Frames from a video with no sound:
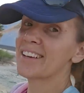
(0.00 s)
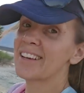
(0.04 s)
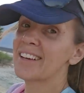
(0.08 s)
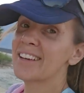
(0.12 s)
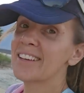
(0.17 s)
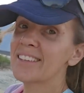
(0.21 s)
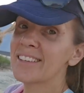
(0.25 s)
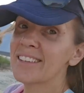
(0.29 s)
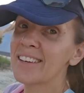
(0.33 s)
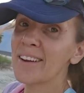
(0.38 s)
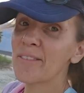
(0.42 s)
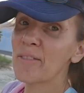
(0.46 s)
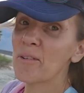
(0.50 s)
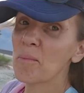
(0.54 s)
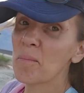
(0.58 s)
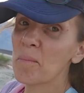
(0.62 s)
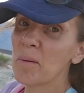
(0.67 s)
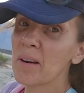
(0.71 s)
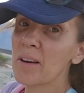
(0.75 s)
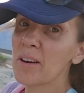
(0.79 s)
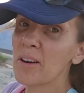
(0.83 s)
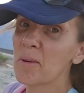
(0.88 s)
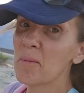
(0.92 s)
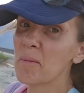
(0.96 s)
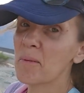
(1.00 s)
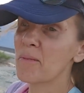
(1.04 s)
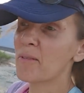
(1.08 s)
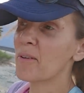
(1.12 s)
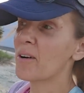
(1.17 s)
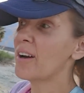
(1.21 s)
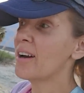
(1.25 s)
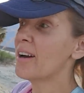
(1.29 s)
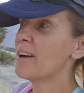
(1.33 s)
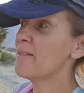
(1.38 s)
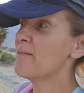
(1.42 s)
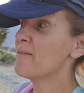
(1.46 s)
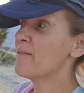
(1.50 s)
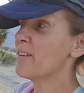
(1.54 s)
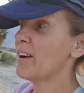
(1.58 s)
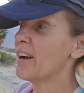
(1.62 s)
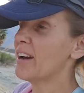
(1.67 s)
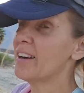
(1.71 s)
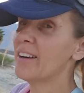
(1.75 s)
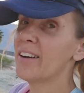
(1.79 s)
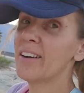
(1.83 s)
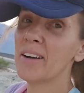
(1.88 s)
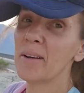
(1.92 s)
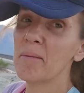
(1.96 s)
he's never been here before. I
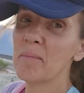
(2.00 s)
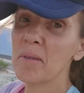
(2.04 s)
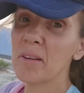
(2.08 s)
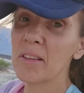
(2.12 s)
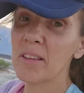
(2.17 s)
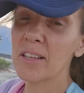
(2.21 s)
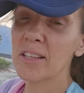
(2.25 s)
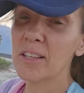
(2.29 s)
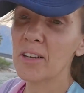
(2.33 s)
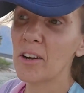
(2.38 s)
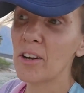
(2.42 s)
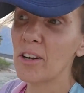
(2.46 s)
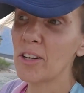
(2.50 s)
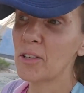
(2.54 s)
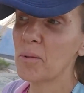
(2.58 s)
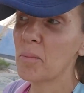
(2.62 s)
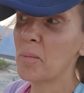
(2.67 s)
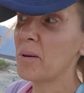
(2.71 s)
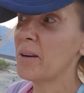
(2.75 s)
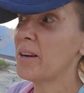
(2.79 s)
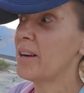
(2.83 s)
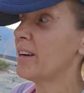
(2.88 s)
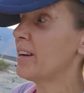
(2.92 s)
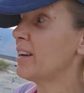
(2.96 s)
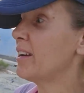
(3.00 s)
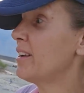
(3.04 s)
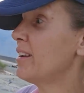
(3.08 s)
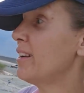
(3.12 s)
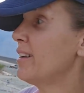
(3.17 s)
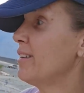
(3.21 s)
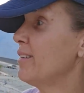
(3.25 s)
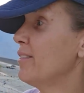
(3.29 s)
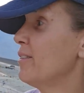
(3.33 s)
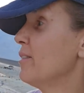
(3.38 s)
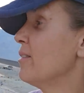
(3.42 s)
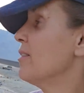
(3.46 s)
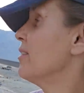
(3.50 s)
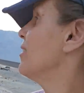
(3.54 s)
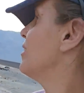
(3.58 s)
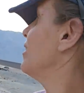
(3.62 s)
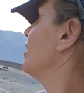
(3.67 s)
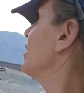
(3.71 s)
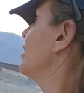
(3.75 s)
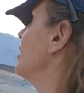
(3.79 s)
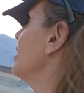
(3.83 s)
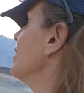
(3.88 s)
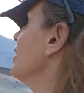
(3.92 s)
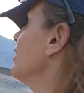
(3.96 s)
invited him to this hot spring and he She's didn't a
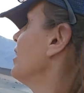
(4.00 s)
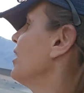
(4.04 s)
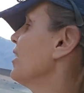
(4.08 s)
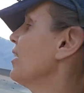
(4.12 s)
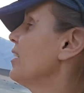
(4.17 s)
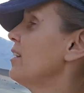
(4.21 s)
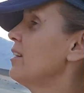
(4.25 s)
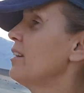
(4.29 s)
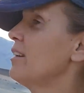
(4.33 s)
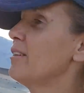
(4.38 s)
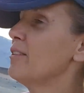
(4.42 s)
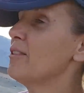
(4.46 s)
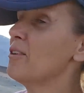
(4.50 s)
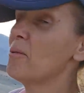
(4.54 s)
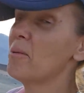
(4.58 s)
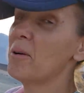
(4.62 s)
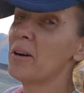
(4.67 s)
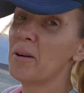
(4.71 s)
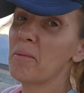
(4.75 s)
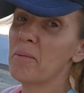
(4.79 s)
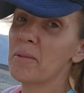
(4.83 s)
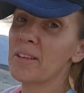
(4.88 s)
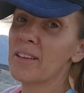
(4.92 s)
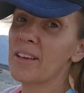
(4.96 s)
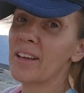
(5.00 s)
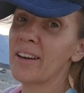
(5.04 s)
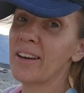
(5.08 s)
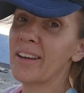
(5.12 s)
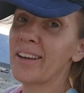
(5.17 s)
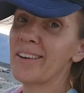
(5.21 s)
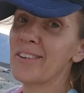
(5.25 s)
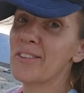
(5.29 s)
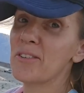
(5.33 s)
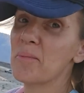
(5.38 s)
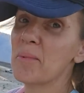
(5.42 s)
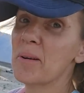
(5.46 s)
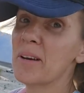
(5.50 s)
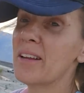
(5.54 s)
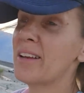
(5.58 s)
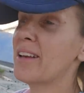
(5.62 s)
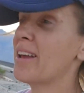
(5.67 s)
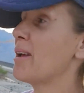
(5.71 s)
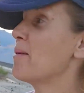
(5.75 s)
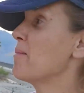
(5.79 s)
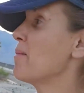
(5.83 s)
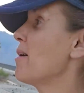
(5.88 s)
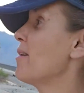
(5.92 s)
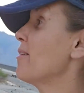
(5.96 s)
sweetheart. Yeah, he didn't know what he was getting into, but he
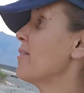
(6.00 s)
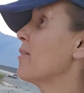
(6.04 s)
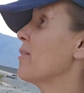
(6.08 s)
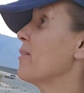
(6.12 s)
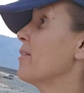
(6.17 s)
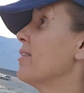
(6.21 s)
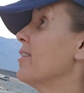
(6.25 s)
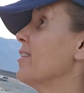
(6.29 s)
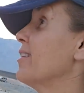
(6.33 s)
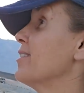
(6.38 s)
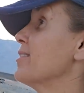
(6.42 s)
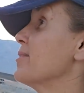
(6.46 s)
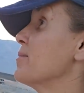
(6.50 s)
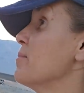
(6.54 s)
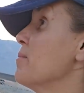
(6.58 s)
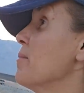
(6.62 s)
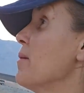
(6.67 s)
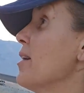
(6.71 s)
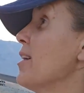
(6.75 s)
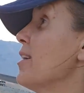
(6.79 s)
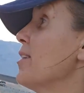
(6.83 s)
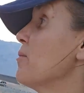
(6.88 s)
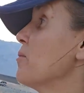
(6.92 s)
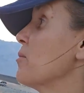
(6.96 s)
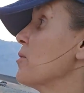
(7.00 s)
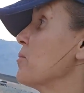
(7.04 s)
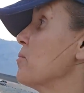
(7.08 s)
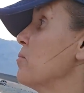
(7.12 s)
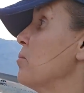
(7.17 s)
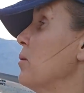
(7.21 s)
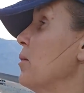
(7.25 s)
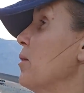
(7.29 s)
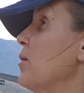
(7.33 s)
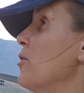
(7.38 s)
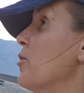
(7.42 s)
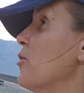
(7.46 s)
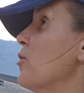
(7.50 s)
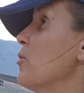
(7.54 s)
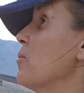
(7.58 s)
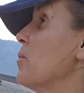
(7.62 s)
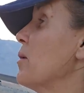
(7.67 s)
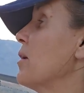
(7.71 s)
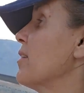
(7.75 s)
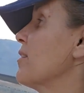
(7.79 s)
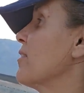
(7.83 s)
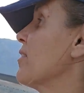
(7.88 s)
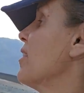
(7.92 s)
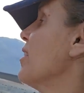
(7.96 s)
came out here and his mind was blown because